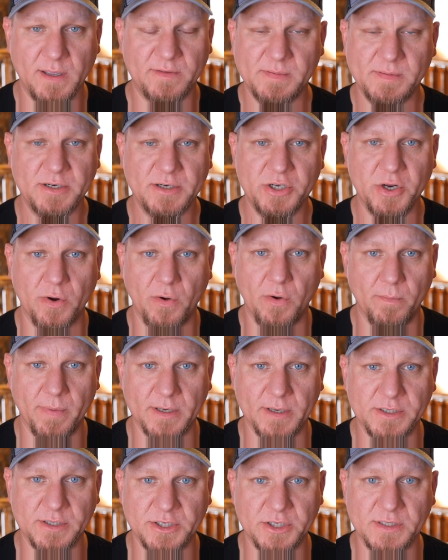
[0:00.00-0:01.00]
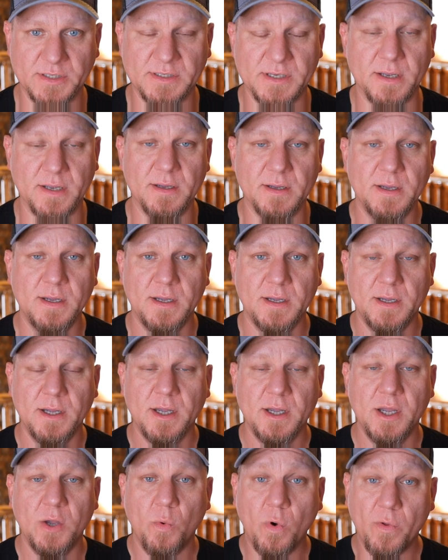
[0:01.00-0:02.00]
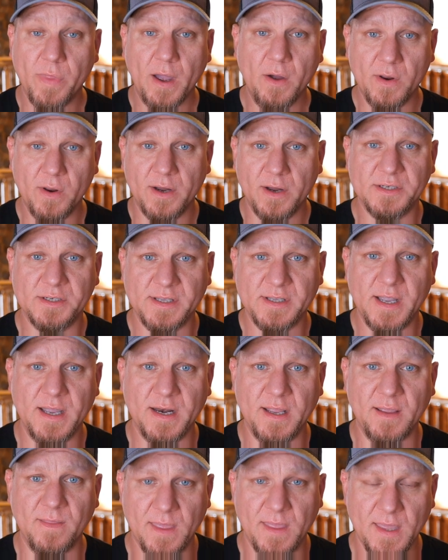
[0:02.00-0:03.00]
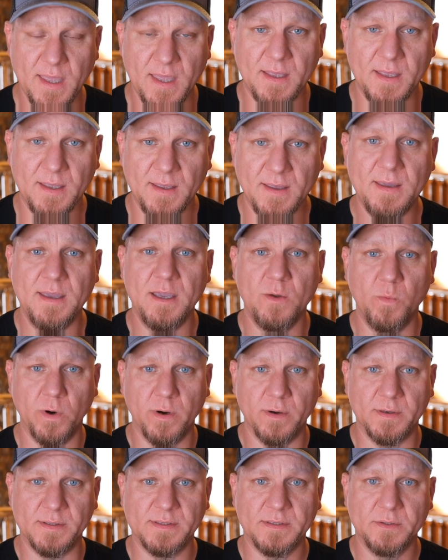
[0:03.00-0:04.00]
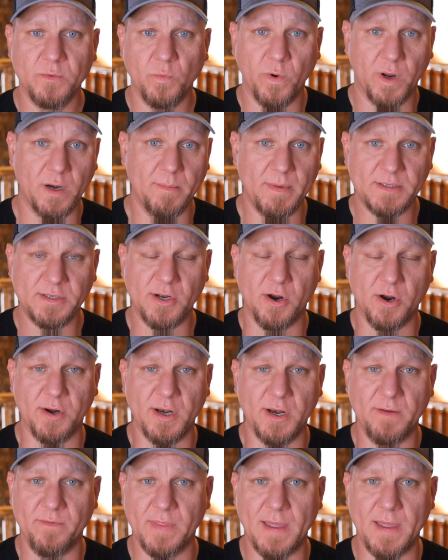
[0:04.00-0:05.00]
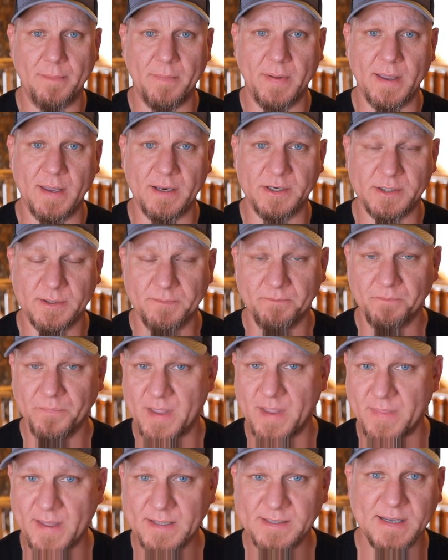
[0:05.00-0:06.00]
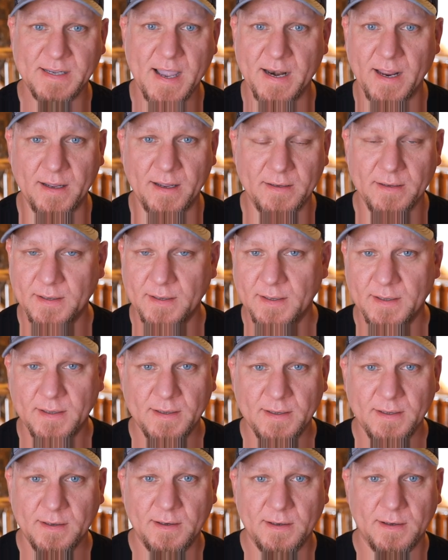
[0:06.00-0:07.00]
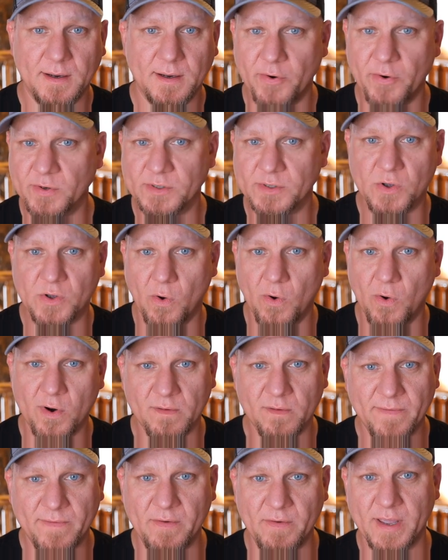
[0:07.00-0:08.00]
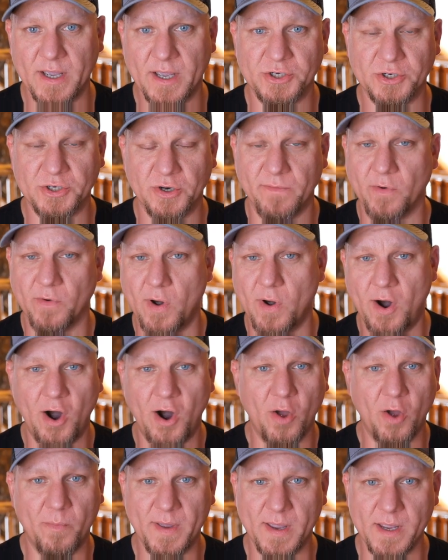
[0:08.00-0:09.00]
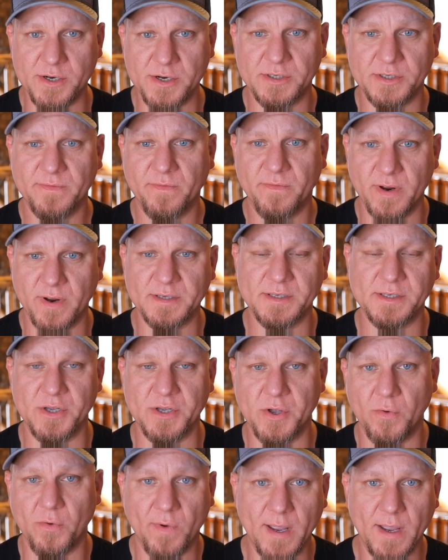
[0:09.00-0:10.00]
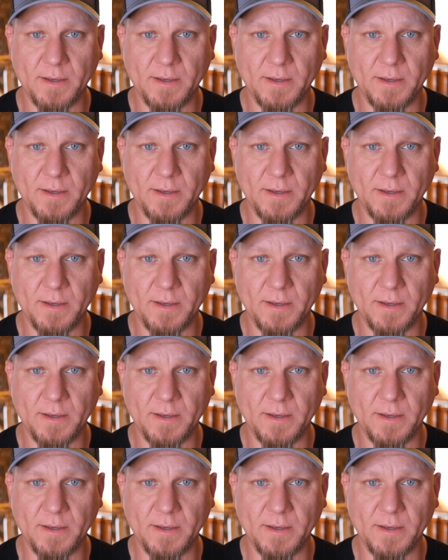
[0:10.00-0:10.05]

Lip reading: especially your homepage, I should say, without understanding the keywords we're going to be targeting for that page. Now, that's kind of underscore and foundational for all pages for SEO,